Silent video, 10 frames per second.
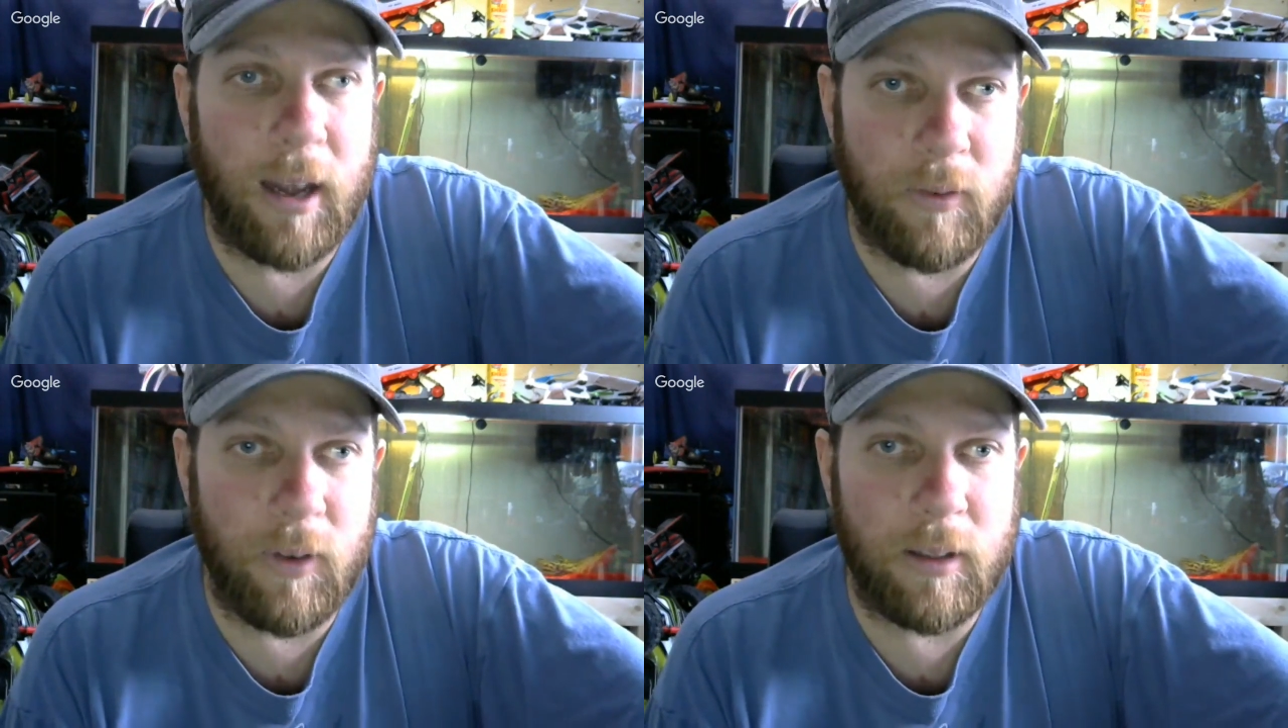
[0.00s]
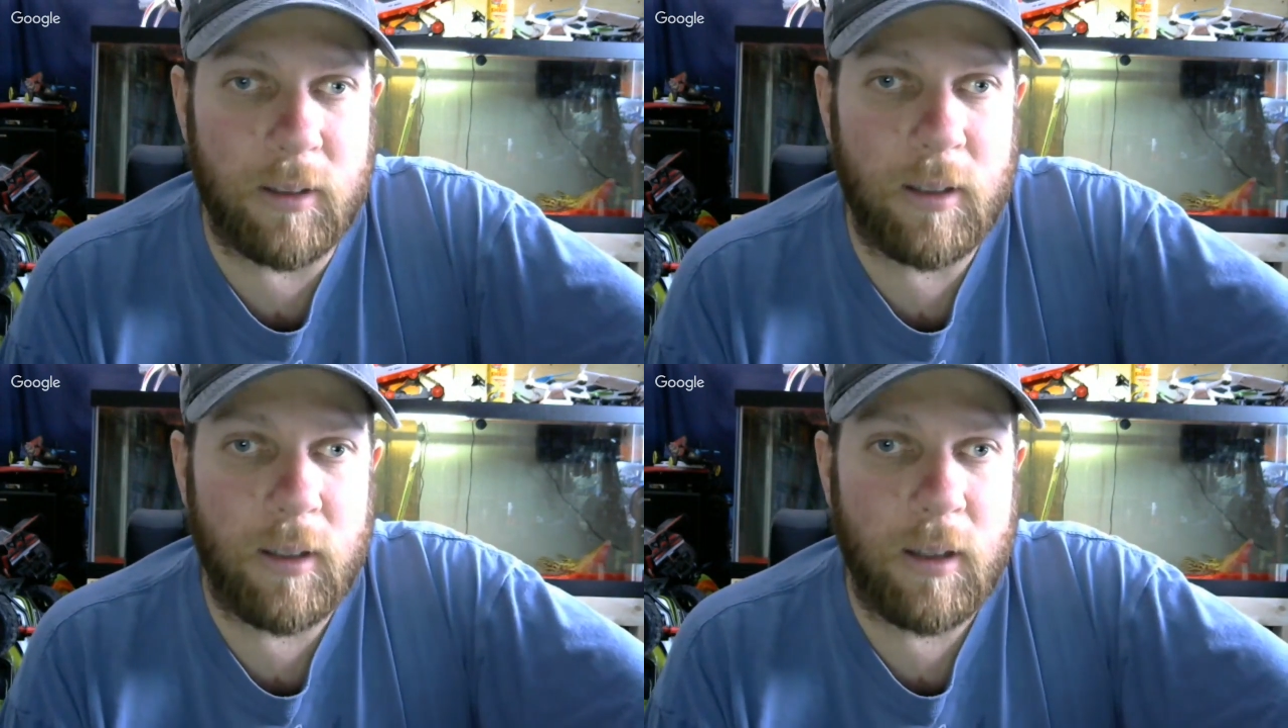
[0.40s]
out of
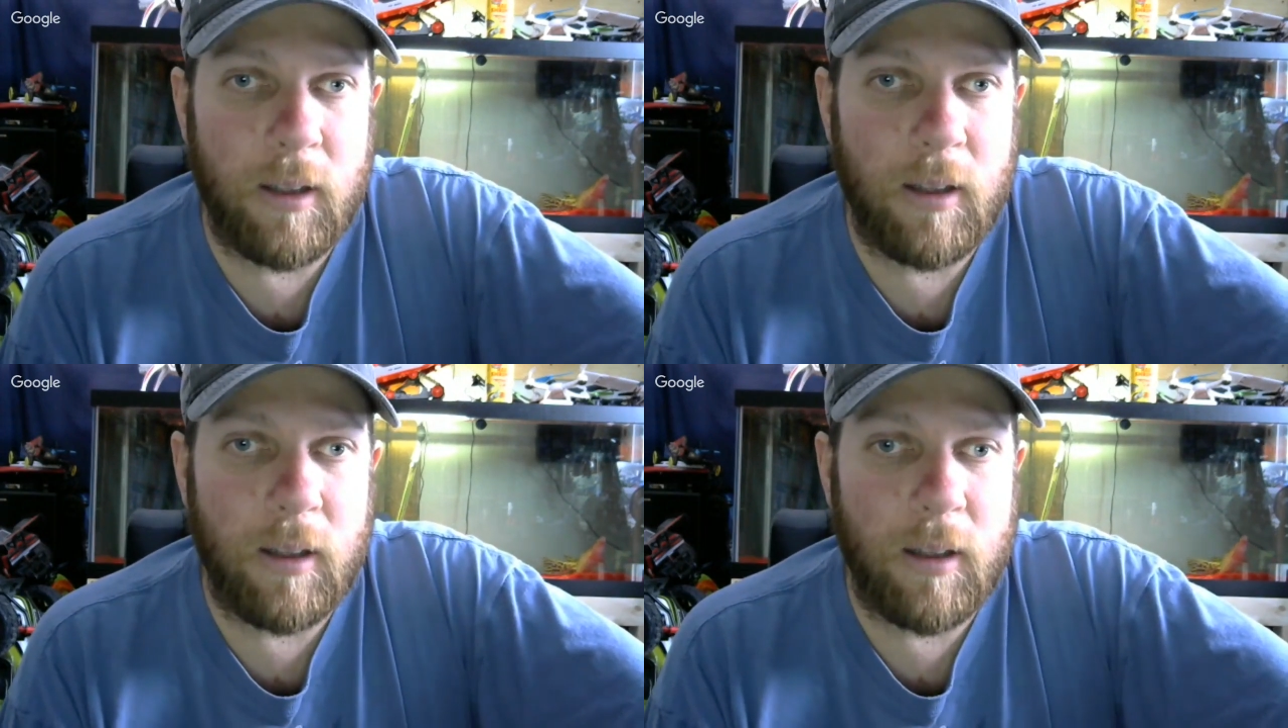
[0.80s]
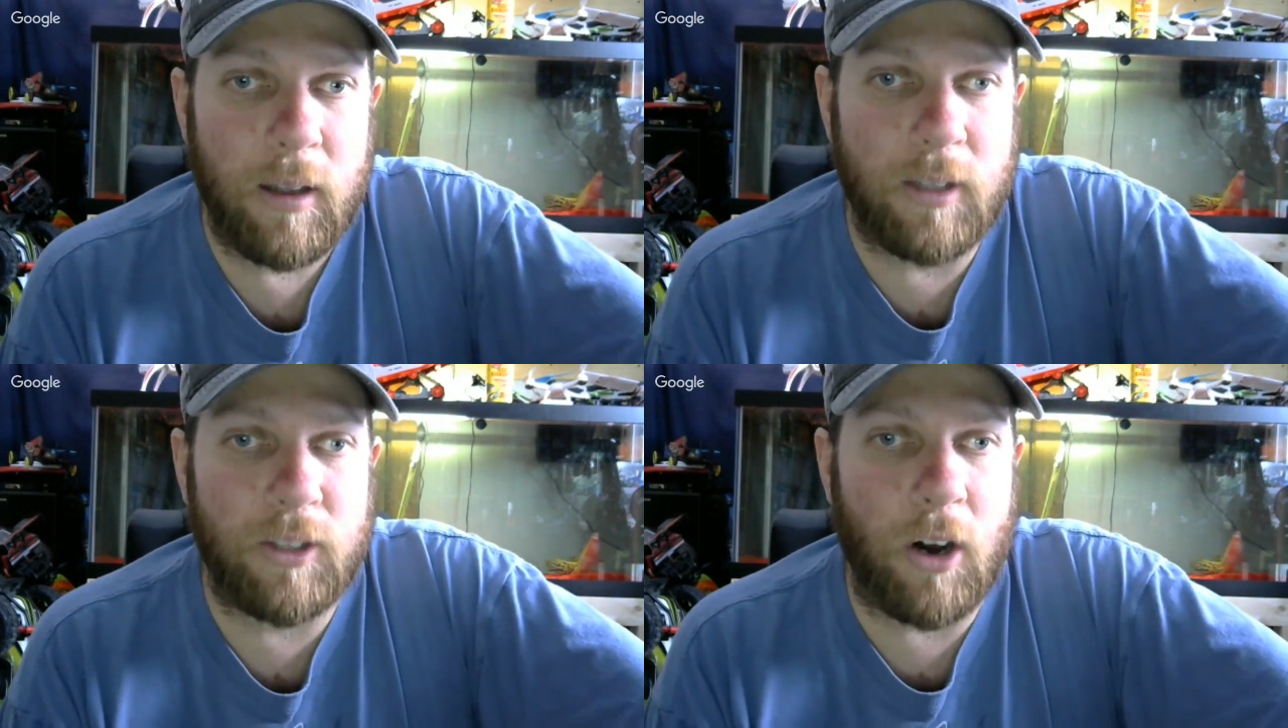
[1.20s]
it
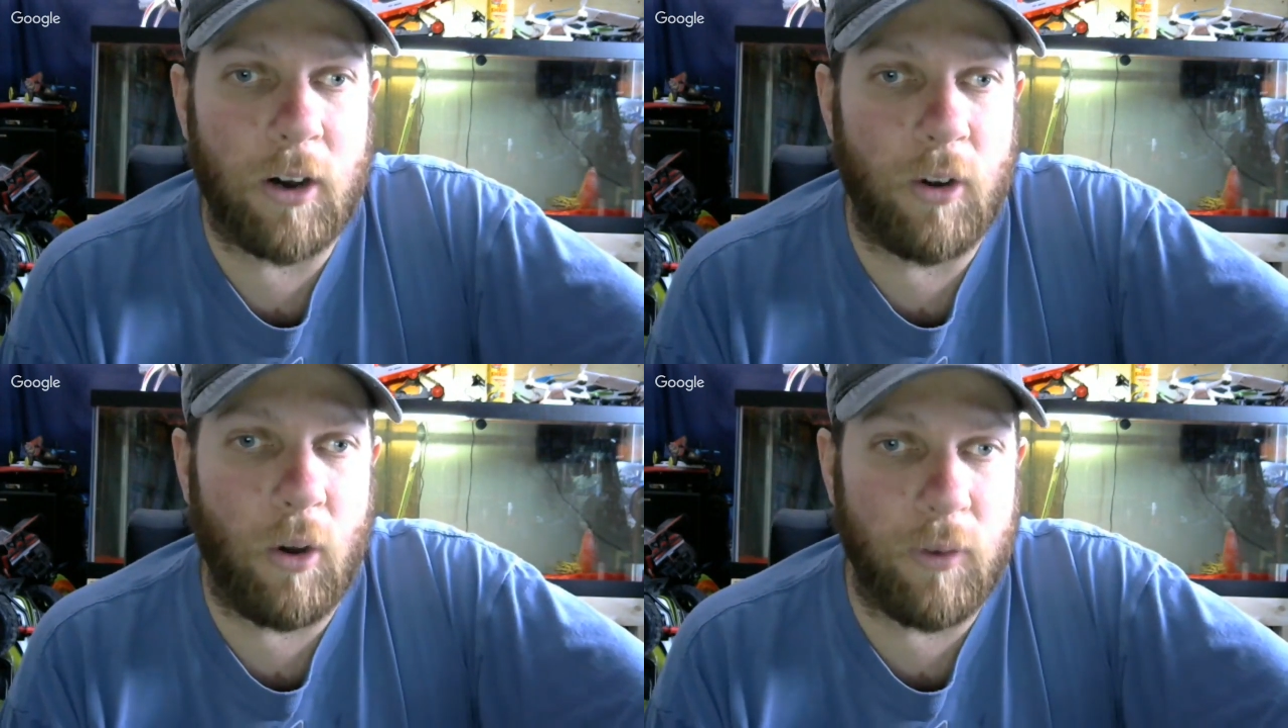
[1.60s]
and started